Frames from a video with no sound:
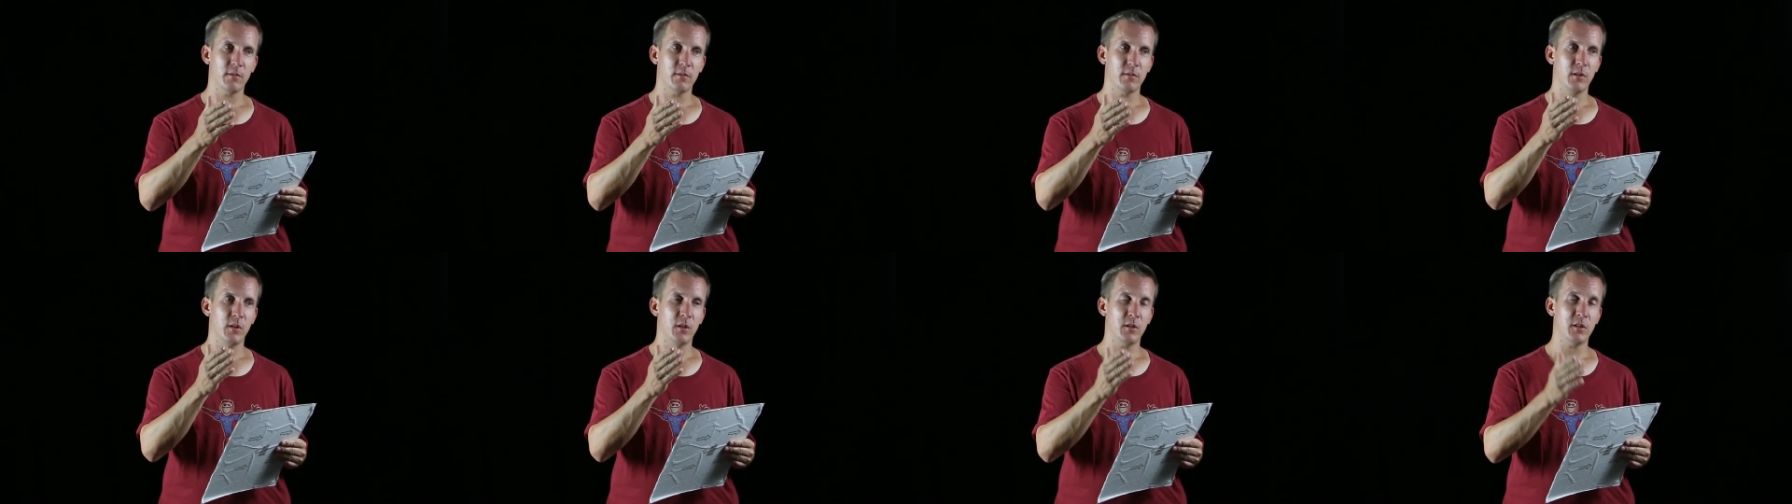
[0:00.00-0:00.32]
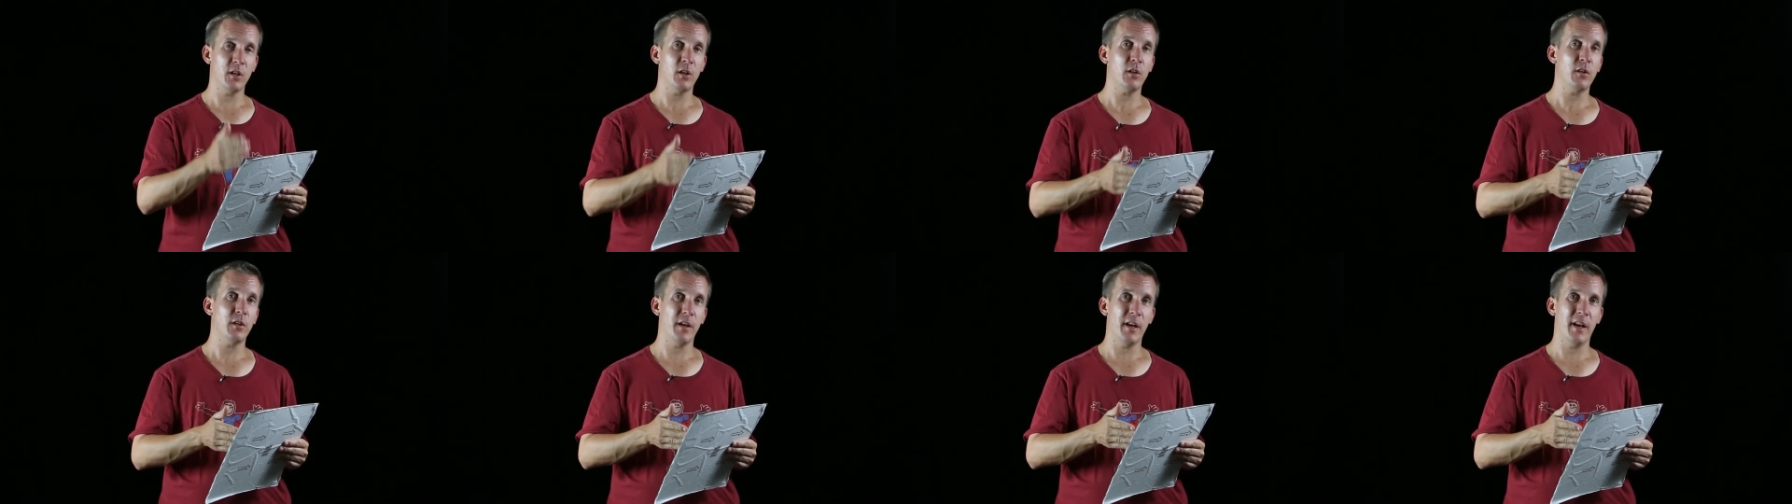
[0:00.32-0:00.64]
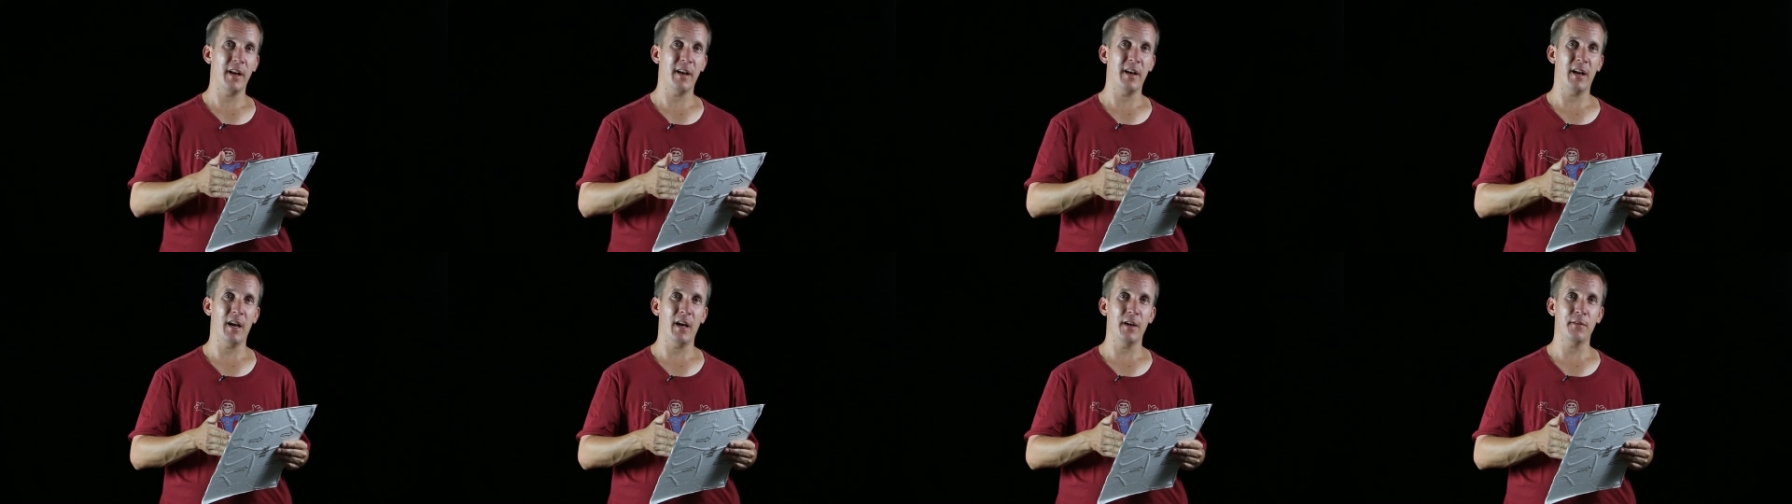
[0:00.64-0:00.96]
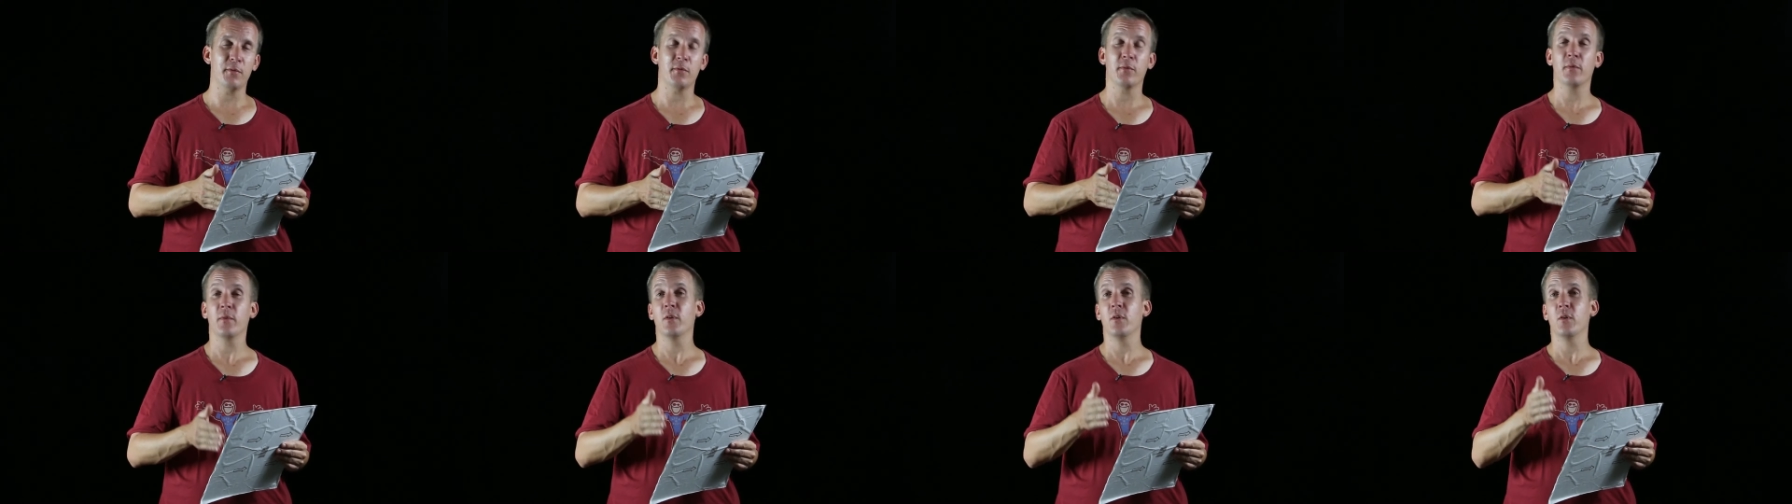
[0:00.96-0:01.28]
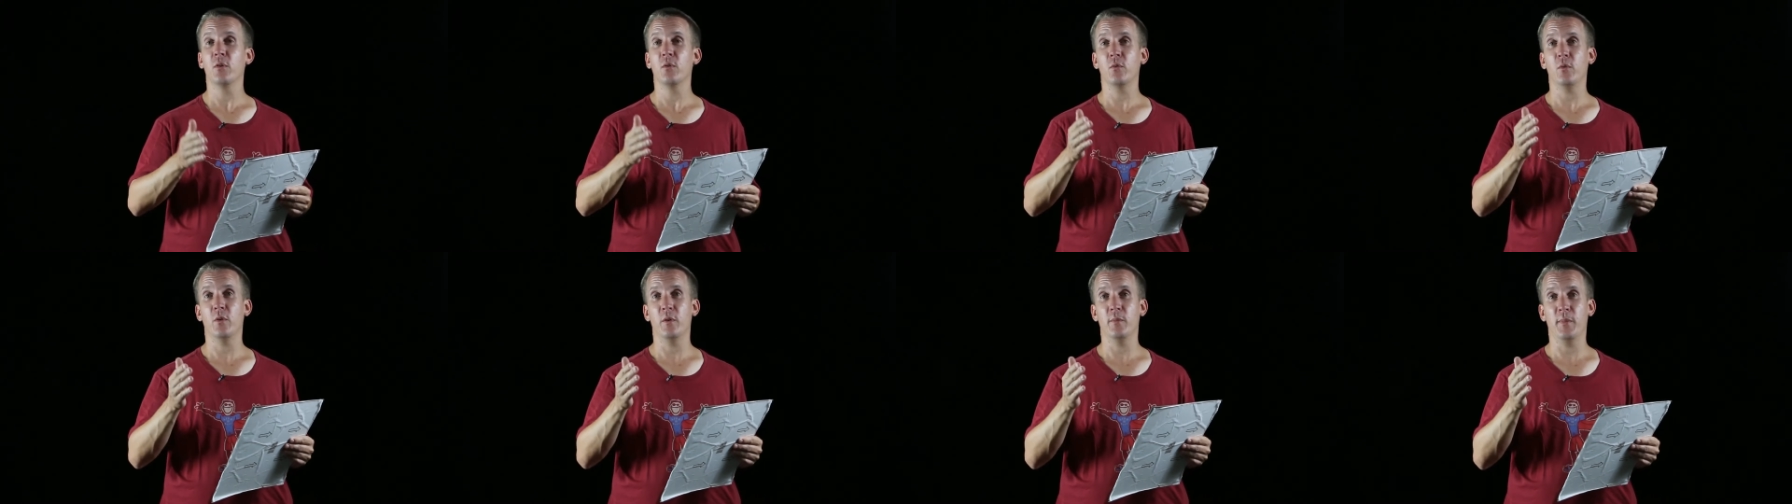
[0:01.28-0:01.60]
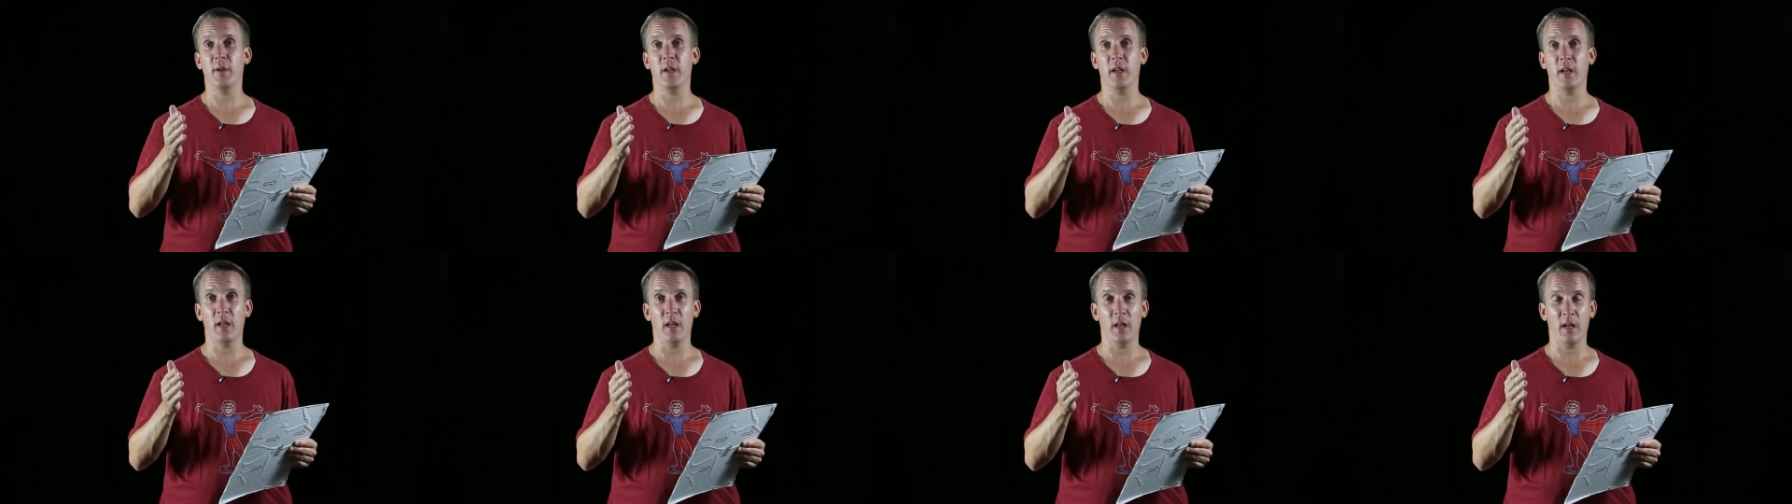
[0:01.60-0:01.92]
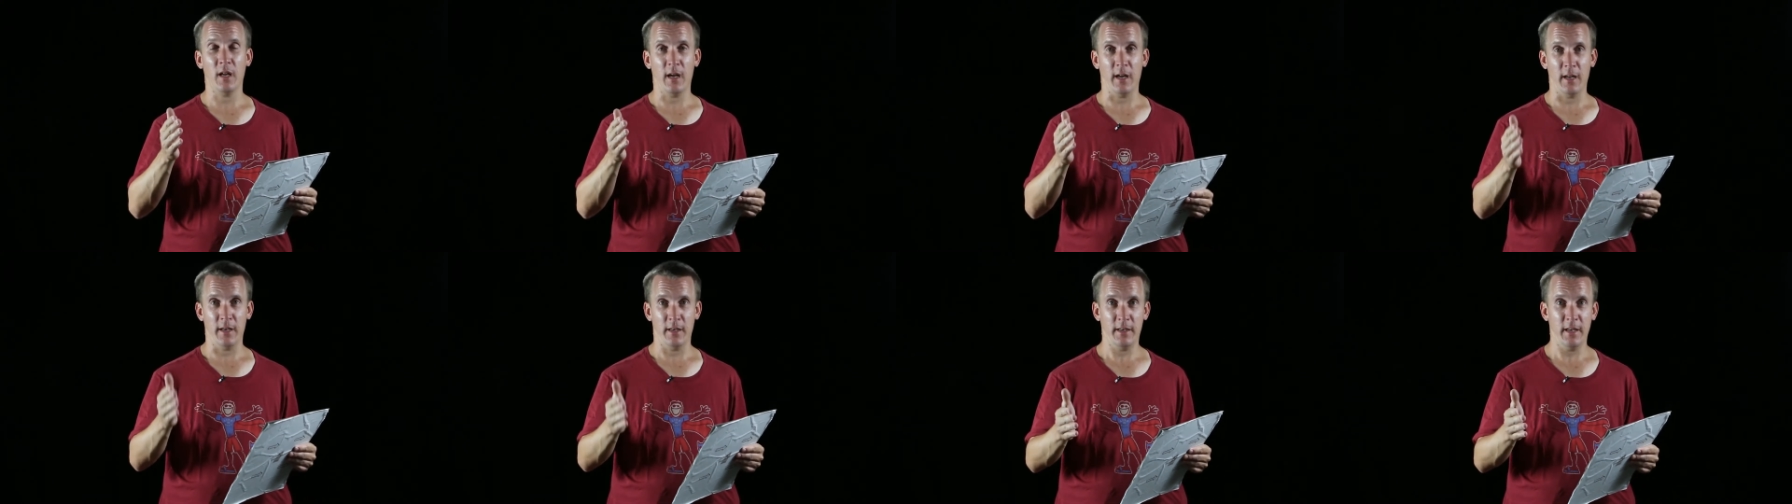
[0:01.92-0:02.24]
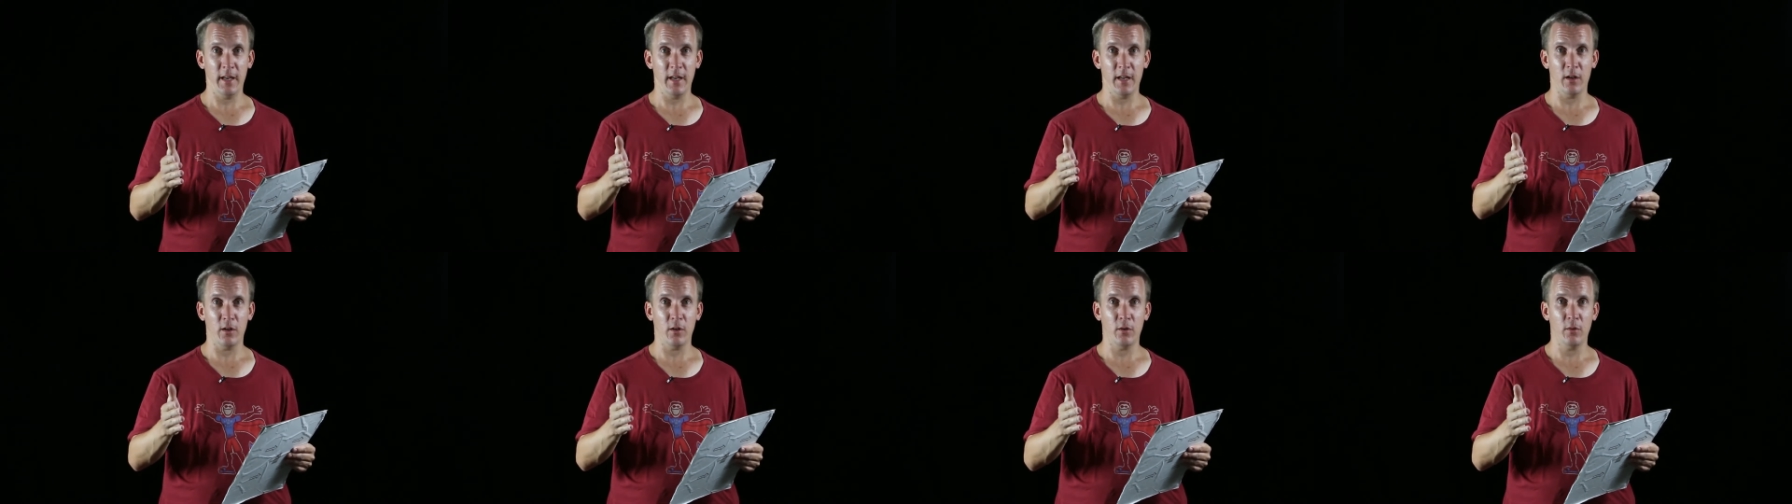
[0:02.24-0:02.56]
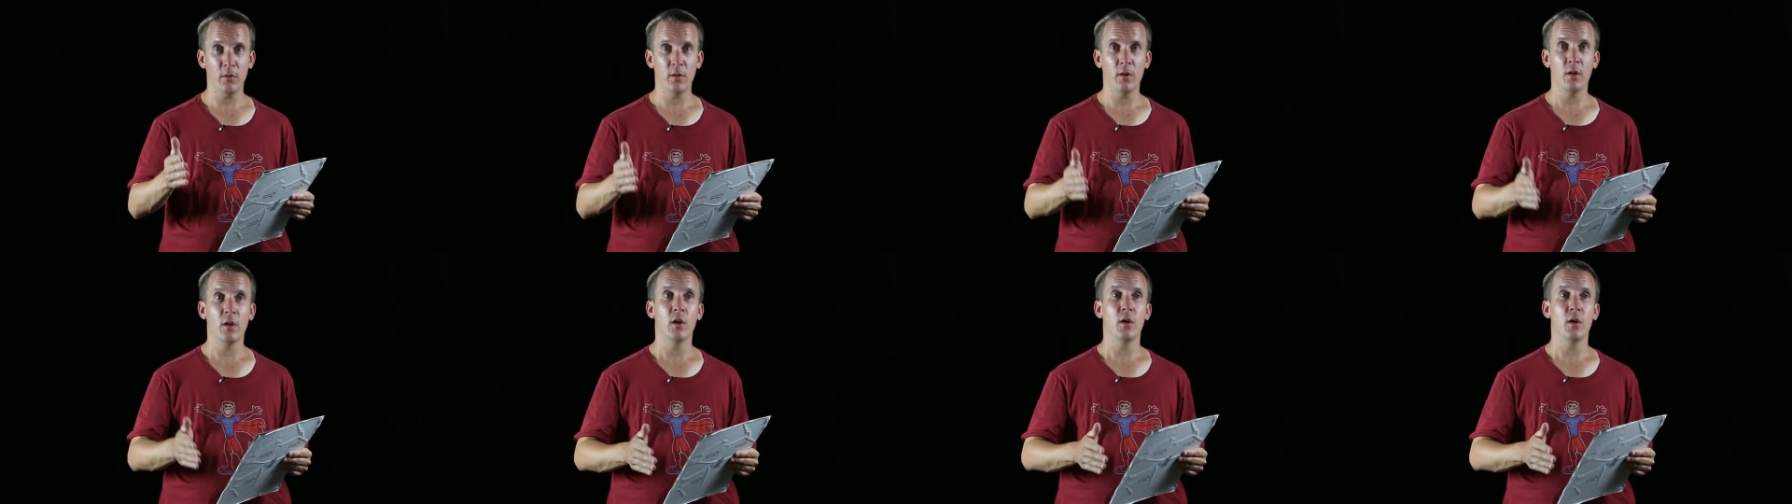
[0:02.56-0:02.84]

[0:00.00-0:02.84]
utility knife would be ideal,